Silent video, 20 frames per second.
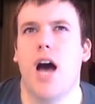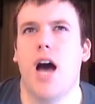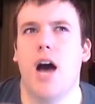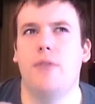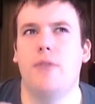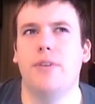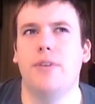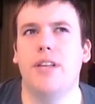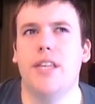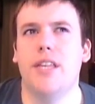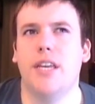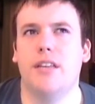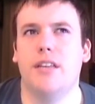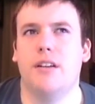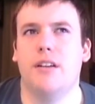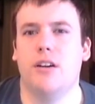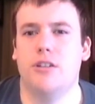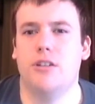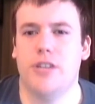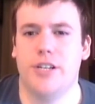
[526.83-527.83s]
really think that
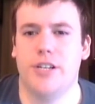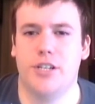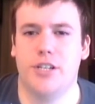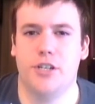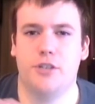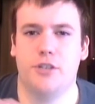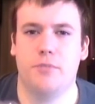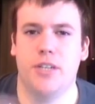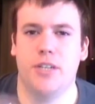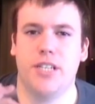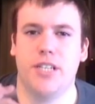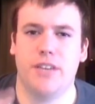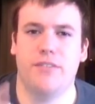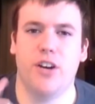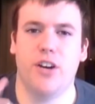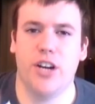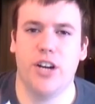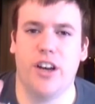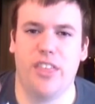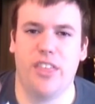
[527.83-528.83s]
her gingerbread's like
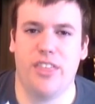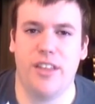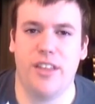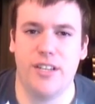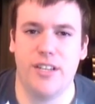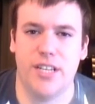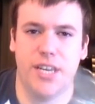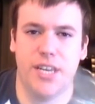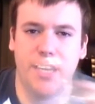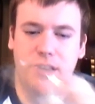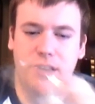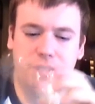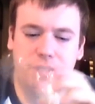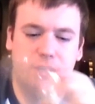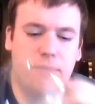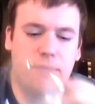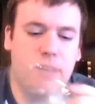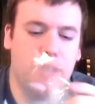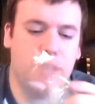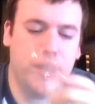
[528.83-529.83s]
very authentic
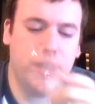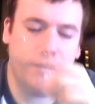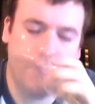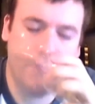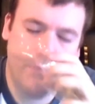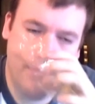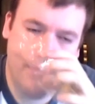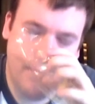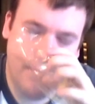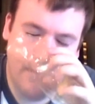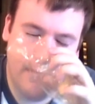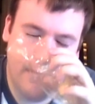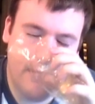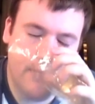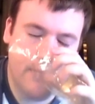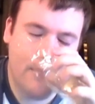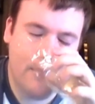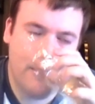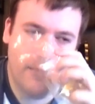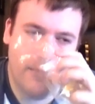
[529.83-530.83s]
smelling.
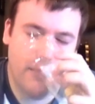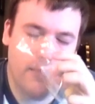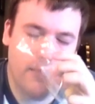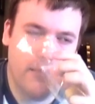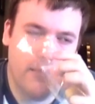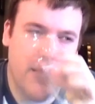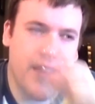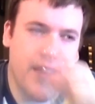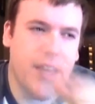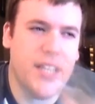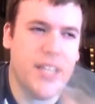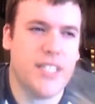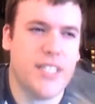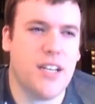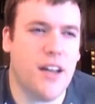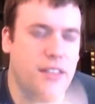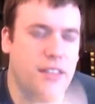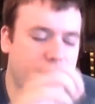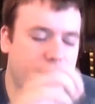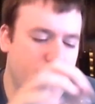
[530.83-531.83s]
And then it's
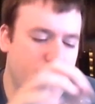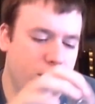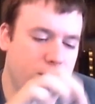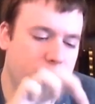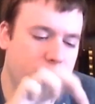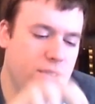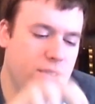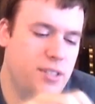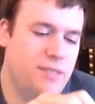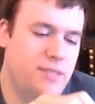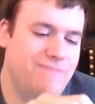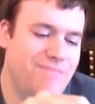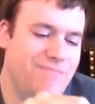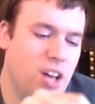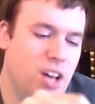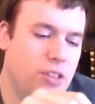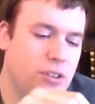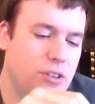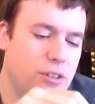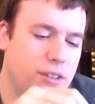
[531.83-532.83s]
got those
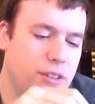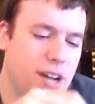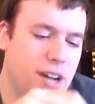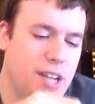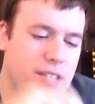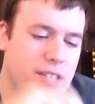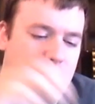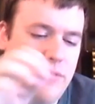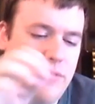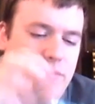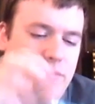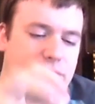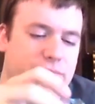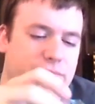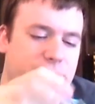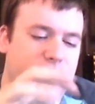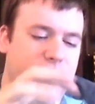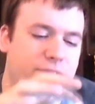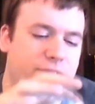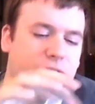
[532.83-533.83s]
other kinds of
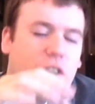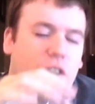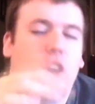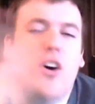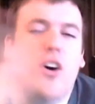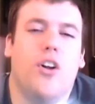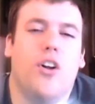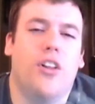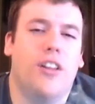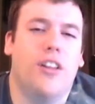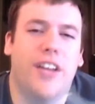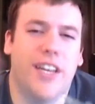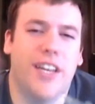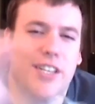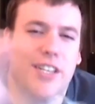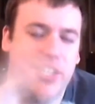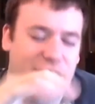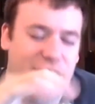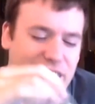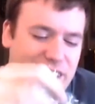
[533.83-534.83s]

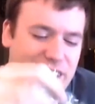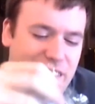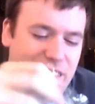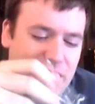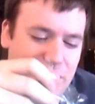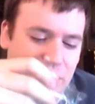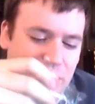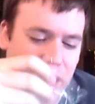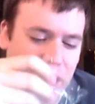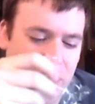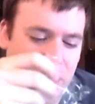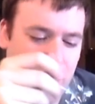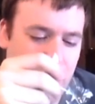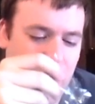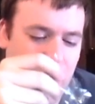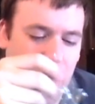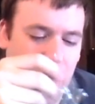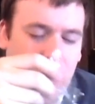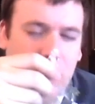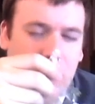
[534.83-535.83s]
fall-ish senses, for lack of a
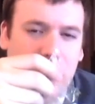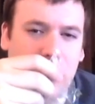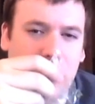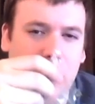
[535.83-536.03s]
better word, from